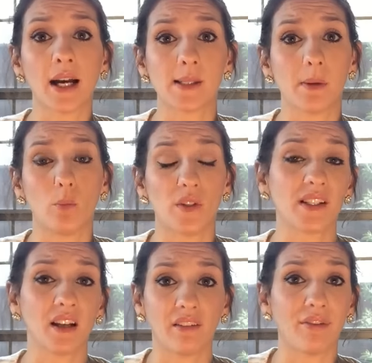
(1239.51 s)
husband was
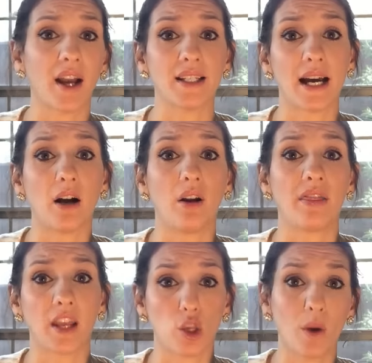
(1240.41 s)
gonna find
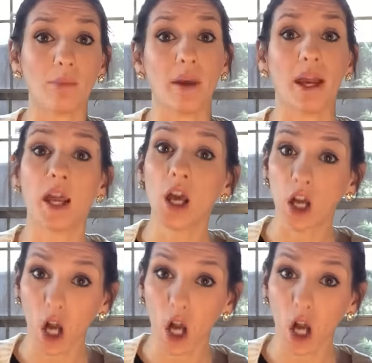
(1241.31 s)
out that you had been